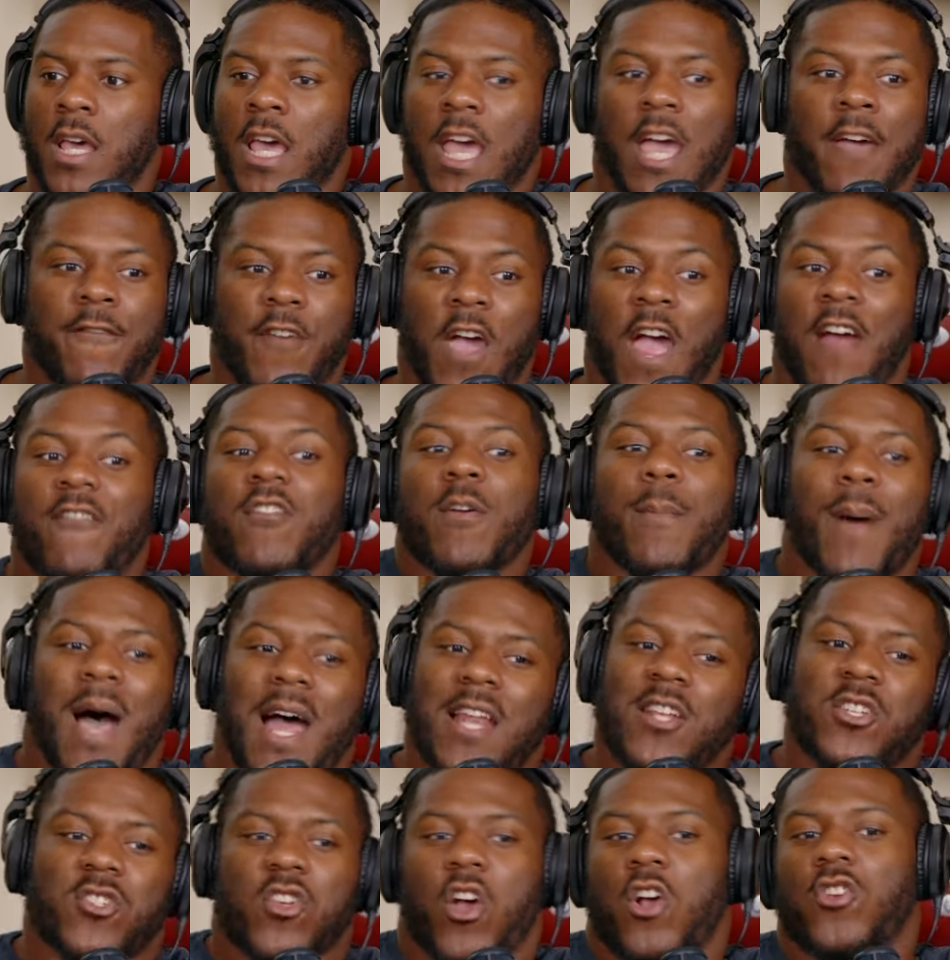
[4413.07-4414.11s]
If
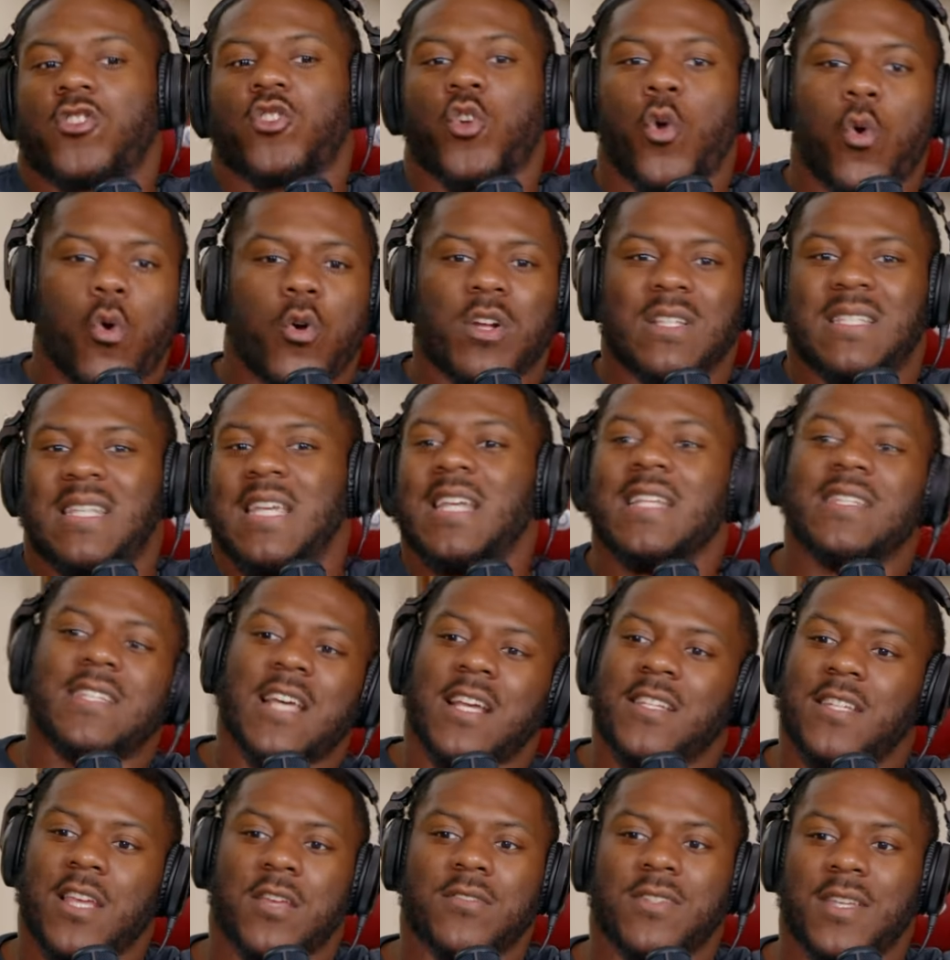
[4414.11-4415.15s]
everybody starts scoring 10
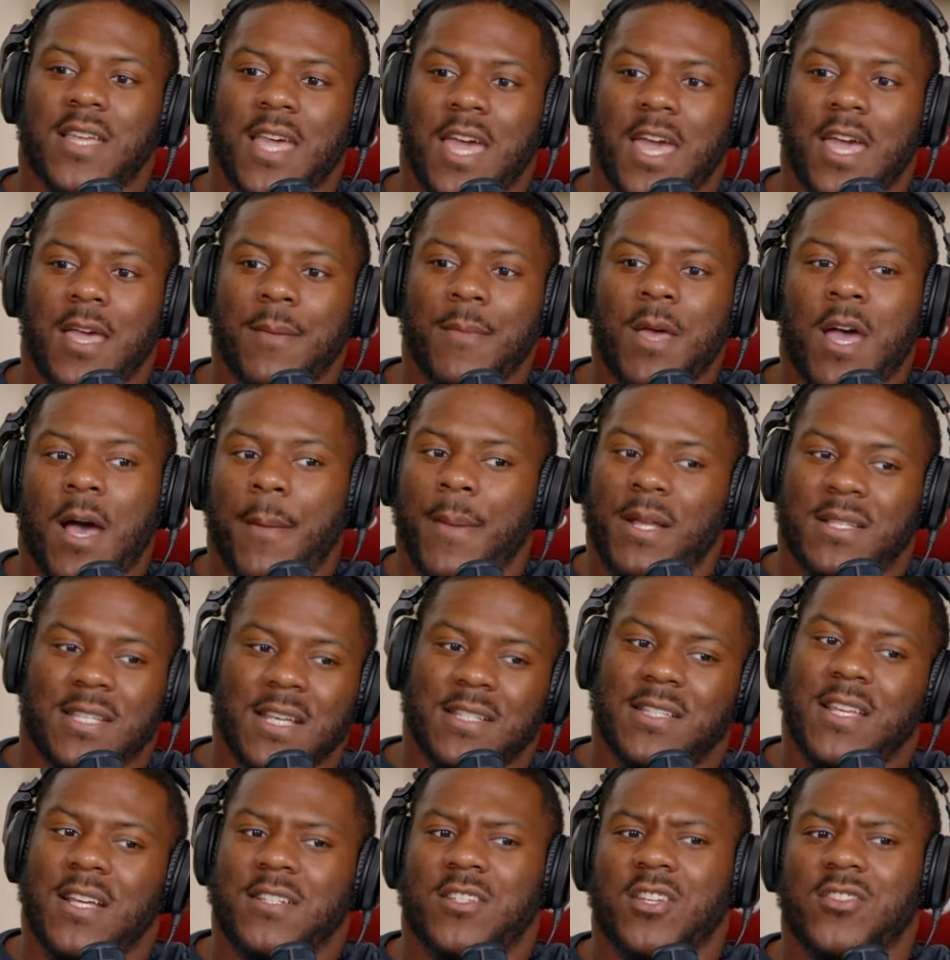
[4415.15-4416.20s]
touchdowns a game, 10
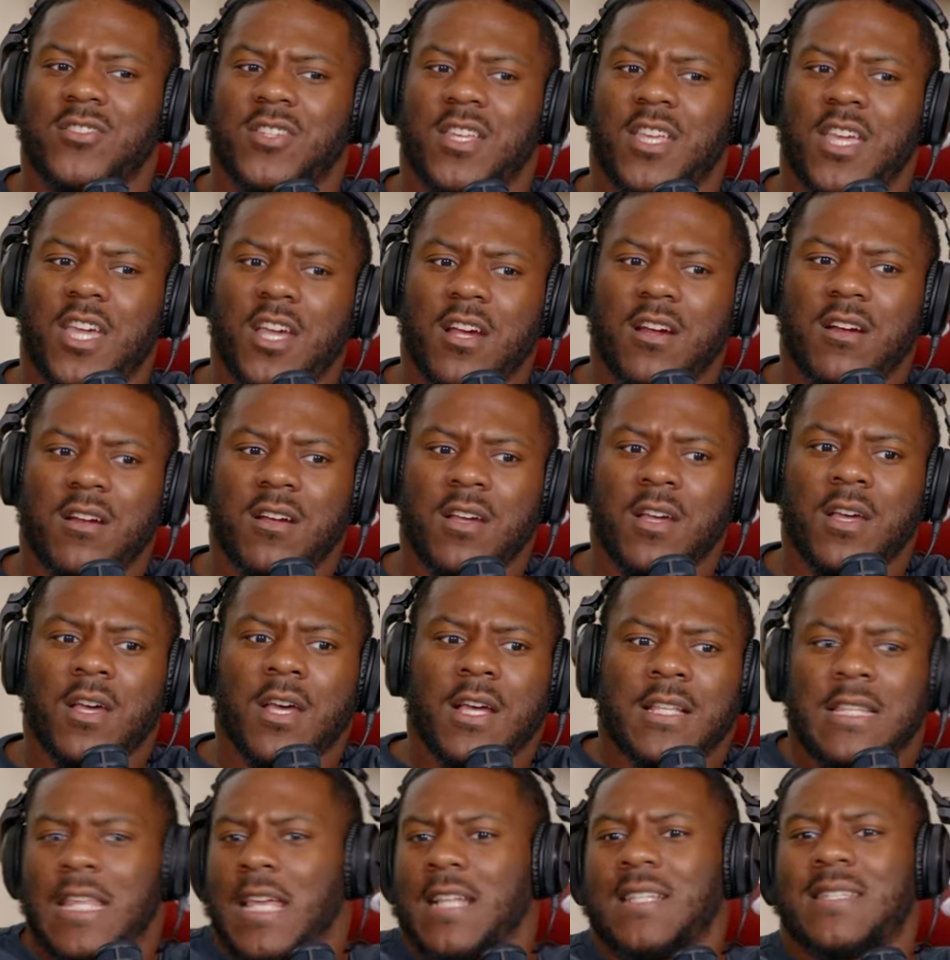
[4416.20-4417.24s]
touchdowns a year,
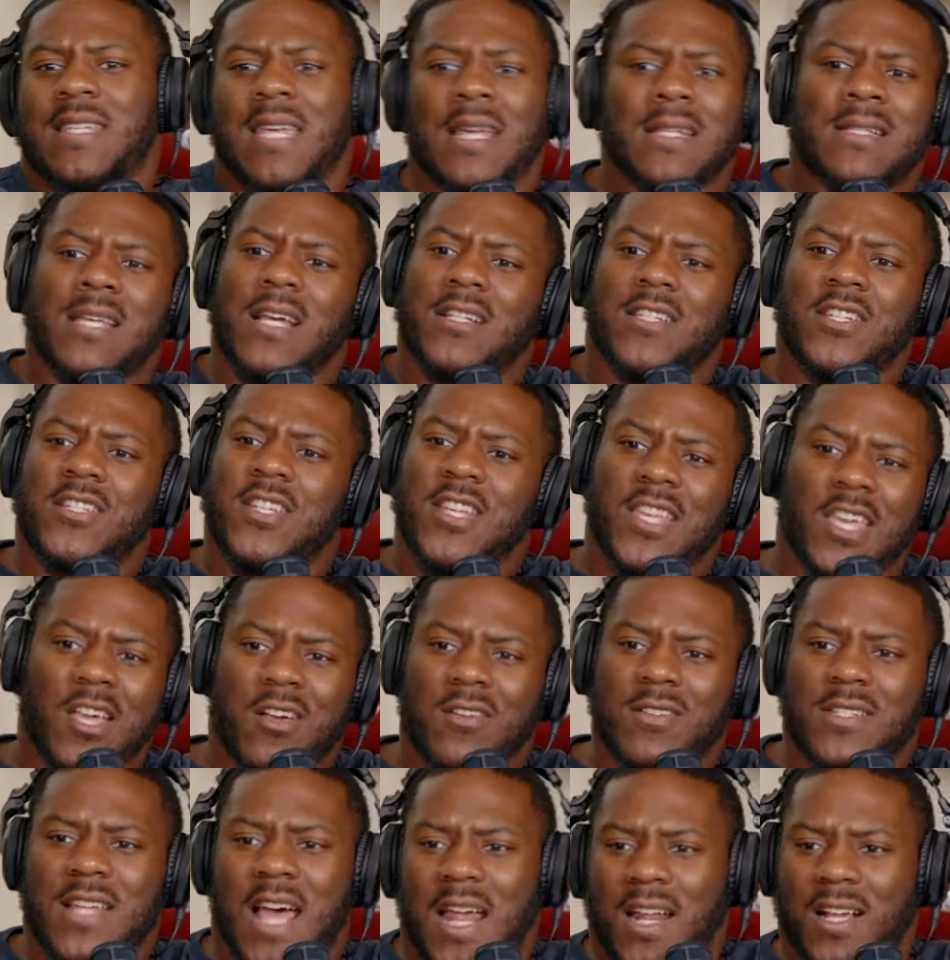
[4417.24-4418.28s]
then 10 touchdowns a year
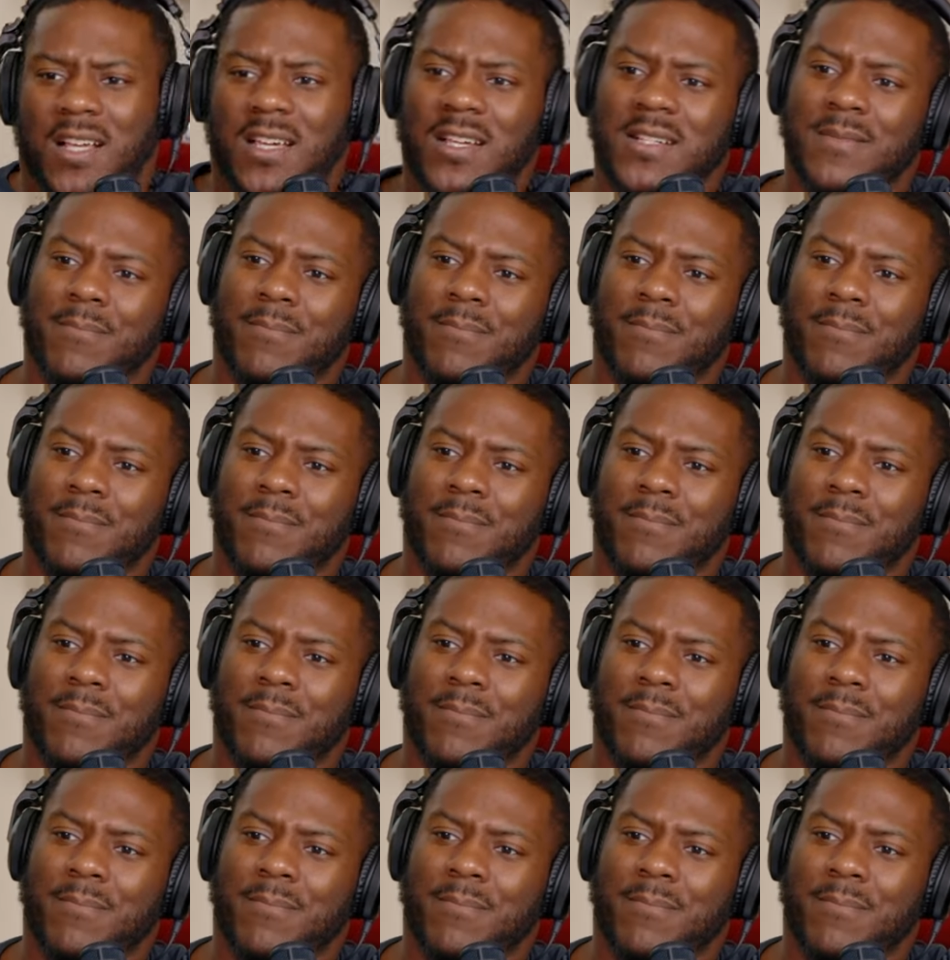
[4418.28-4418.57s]
is not a good